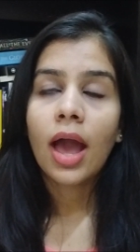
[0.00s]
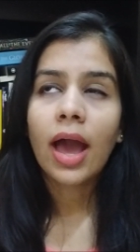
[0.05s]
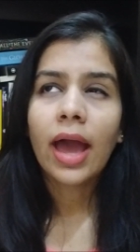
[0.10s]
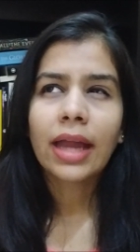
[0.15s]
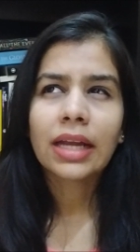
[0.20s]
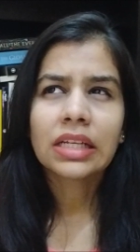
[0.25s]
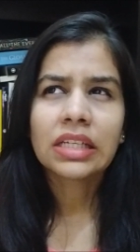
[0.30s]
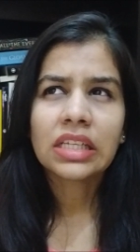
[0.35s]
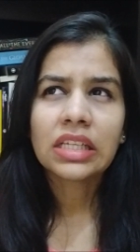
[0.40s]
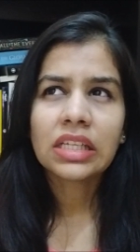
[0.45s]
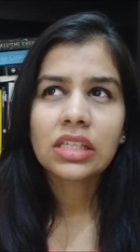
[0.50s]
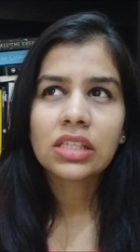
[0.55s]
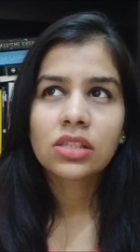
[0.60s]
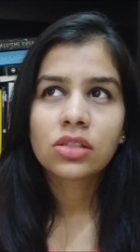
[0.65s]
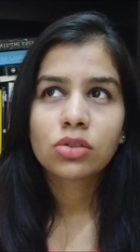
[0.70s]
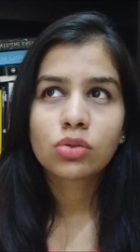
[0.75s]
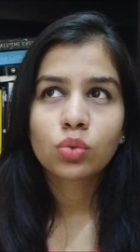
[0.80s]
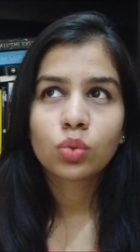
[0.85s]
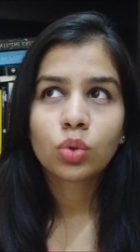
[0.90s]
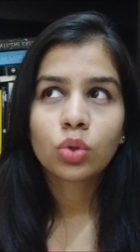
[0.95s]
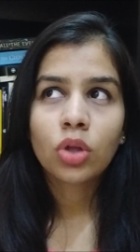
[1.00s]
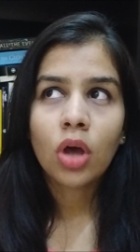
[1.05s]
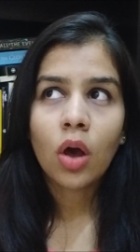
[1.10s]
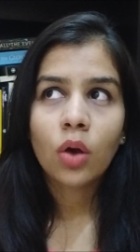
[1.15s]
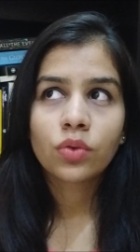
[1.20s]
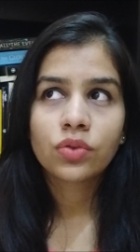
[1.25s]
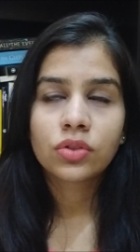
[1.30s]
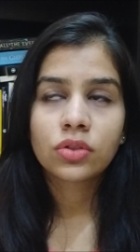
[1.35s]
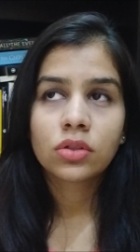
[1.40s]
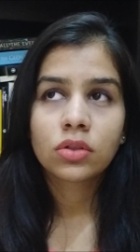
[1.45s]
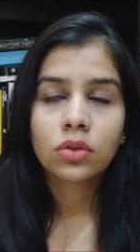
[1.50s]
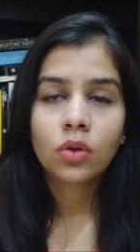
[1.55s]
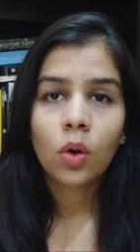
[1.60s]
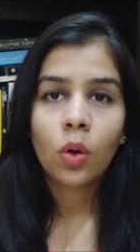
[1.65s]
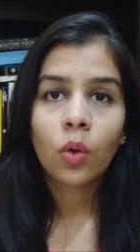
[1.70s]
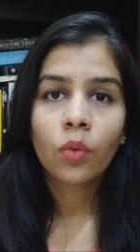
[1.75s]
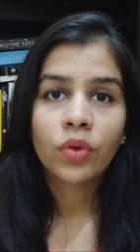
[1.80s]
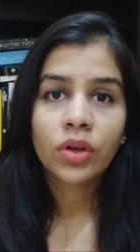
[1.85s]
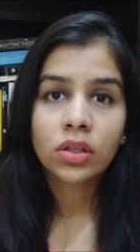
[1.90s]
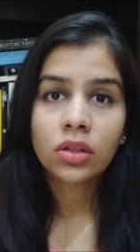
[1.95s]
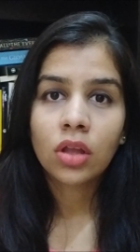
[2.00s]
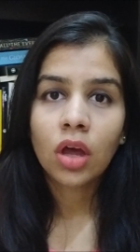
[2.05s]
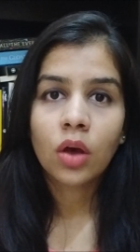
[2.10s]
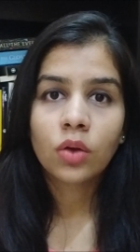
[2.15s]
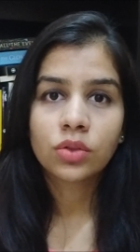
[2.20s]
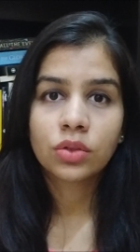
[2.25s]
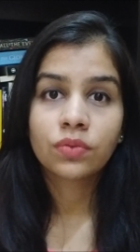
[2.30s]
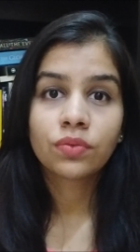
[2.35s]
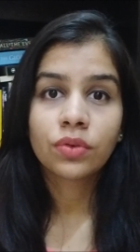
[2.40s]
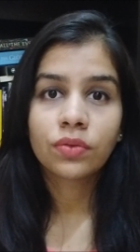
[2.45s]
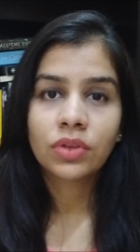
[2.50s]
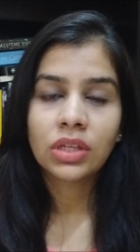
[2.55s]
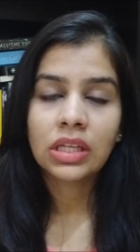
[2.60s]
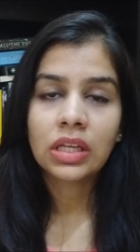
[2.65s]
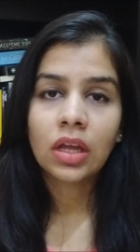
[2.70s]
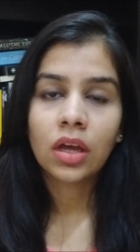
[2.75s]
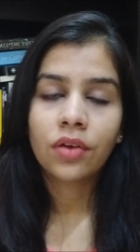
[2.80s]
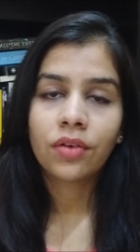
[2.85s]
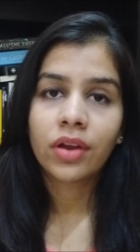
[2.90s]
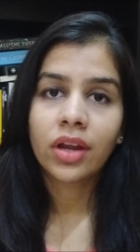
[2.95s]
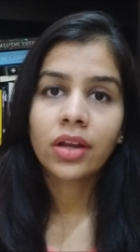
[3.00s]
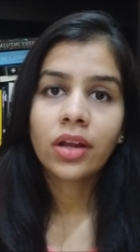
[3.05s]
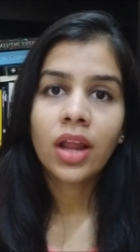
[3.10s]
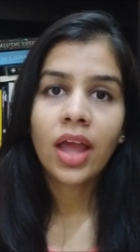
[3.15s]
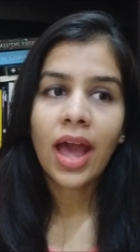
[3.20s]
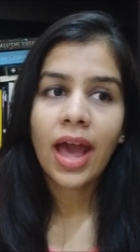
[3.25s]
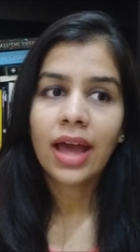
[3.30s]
at least 2,000 or 1,000, 1,500,